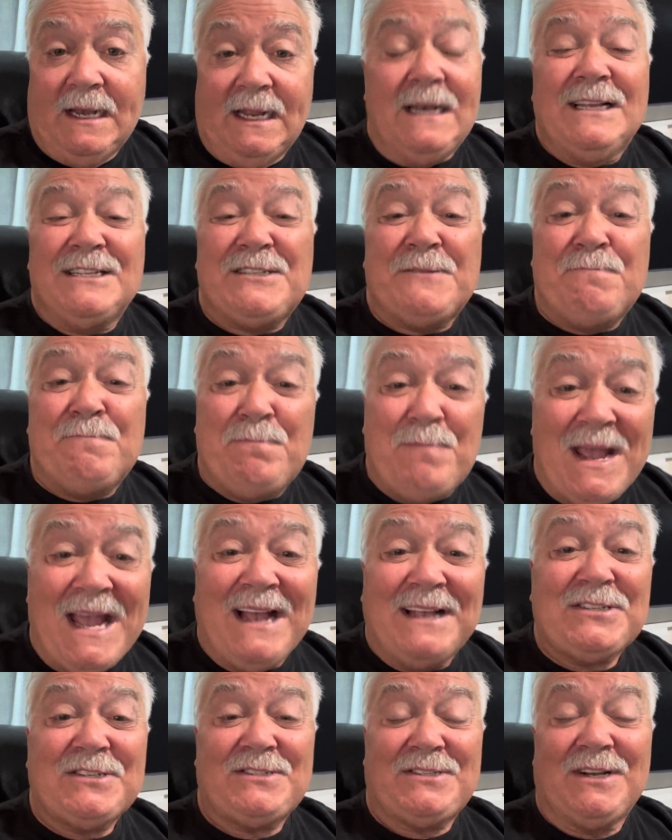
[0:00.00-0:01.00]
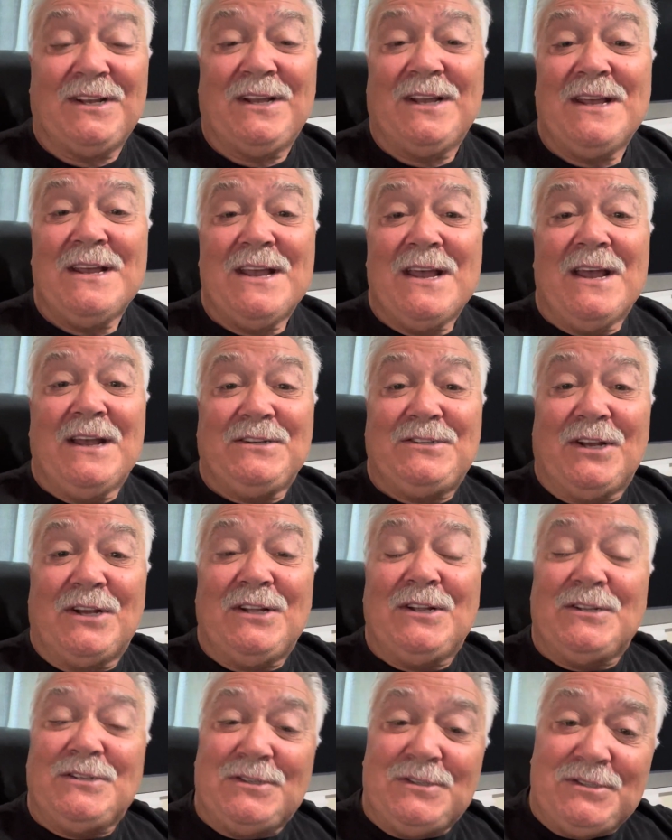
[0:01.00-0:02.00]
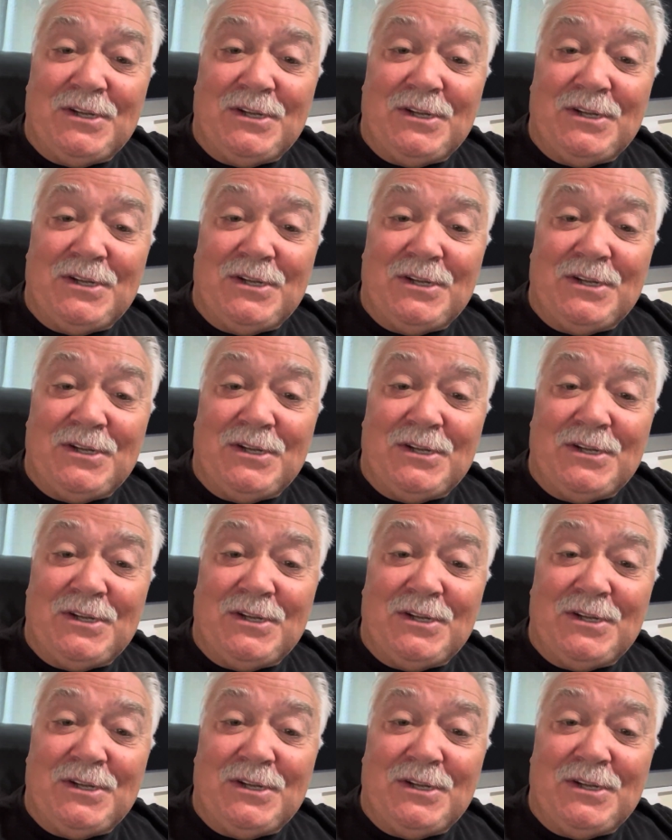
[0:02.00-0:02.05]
And it's best to, to,